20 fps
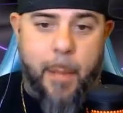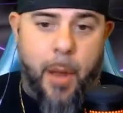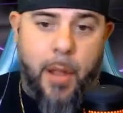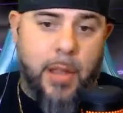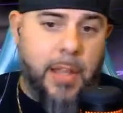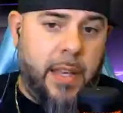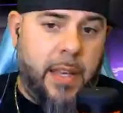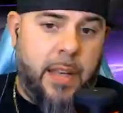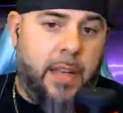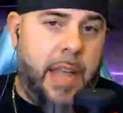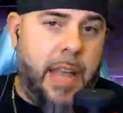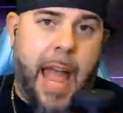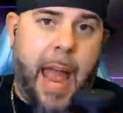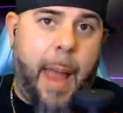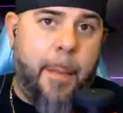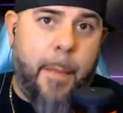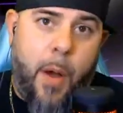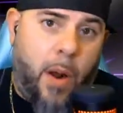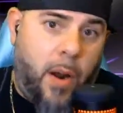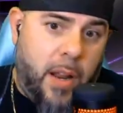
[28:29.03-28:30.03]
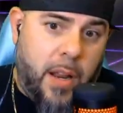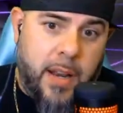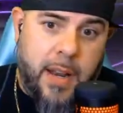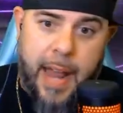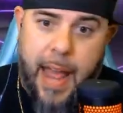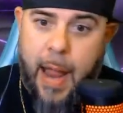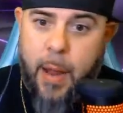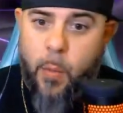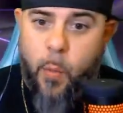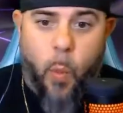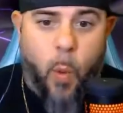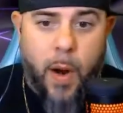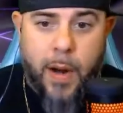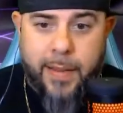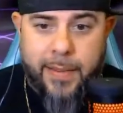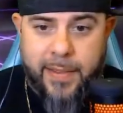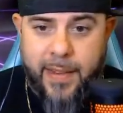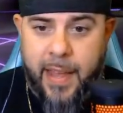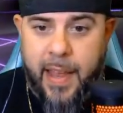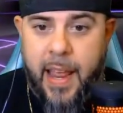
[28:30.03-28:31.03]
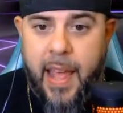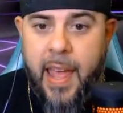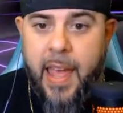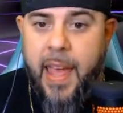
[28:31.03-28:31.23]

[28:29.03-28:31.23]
all in. I want to see it.